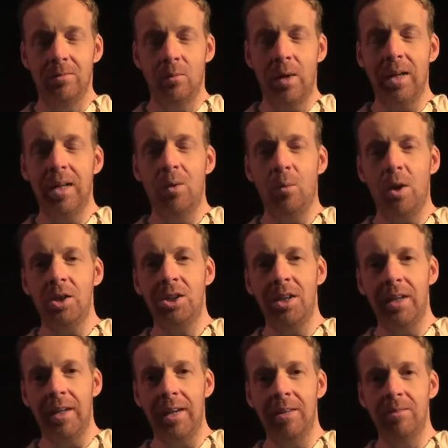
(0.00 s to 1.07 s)
while they're
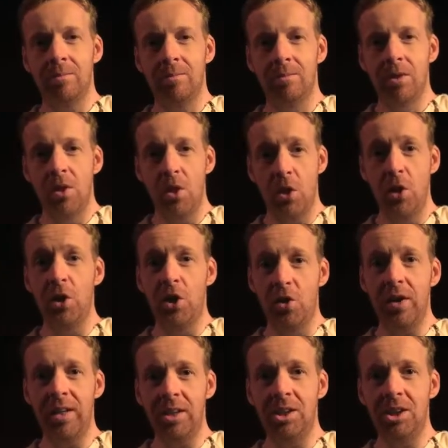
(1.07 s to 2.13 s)
watching it, the
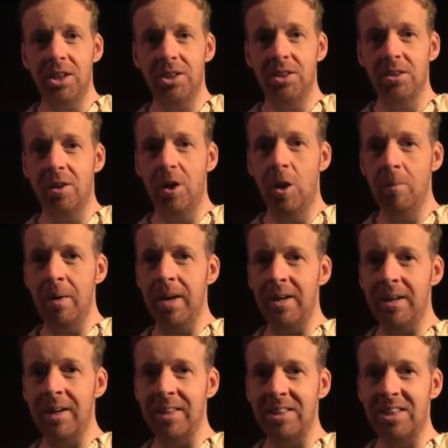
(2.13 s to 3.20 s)
Grinch is going to come
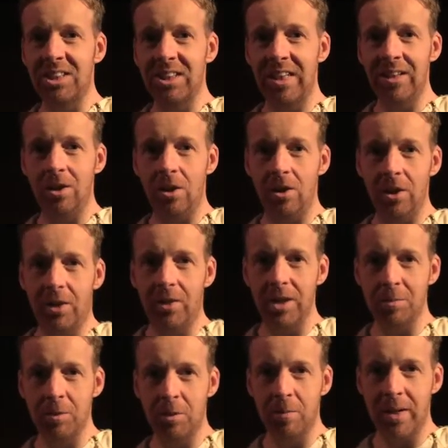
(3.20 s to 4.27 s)
in and steal all their
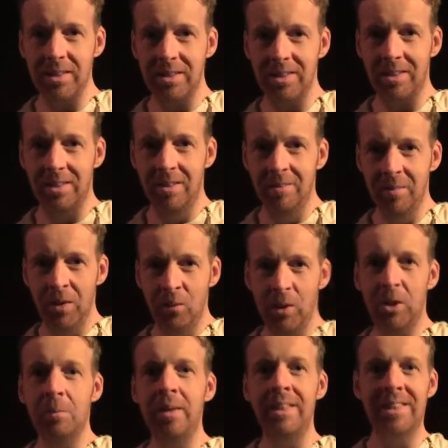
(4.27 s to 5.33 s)
Christmas presents.
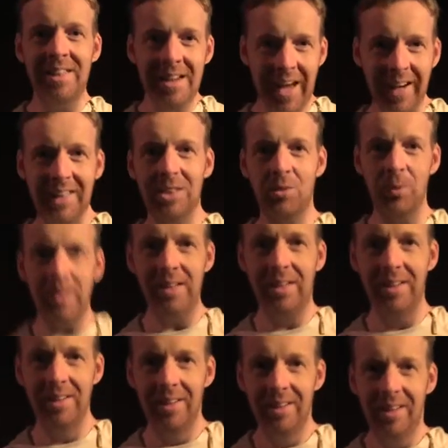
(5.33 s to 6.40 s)
Which means next
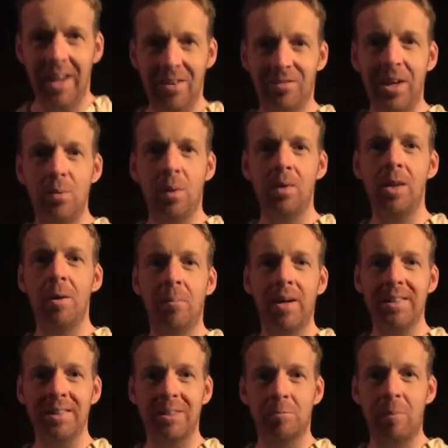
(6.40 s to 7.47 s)
week, if they want their
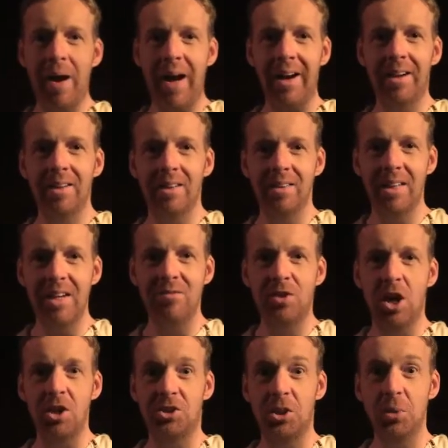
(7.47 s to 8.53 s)
presents back, they've
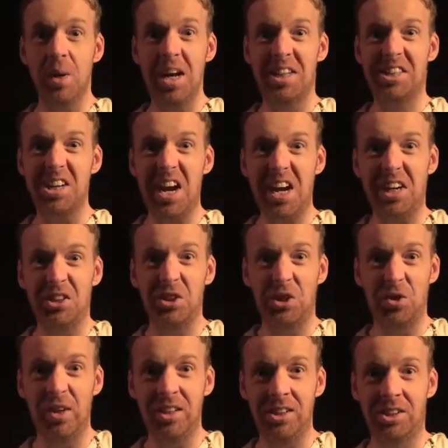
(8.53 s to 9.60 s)
got to attack the
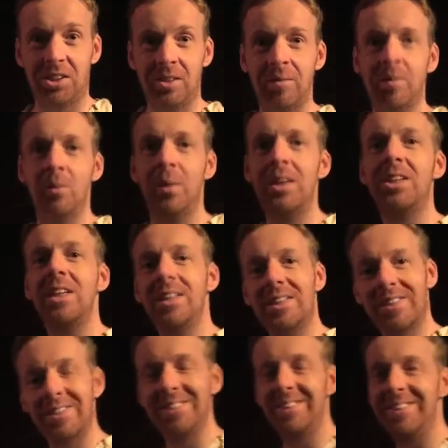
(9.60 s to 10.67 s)
Grinch, which
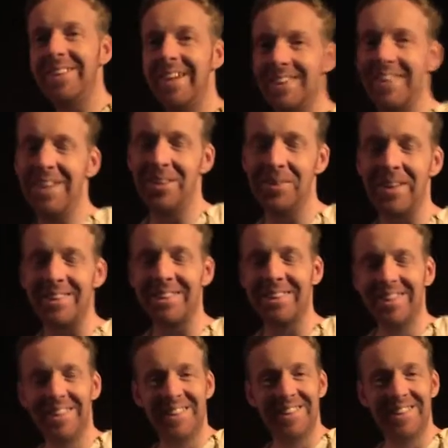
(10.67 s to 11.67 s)
is yes, I know that's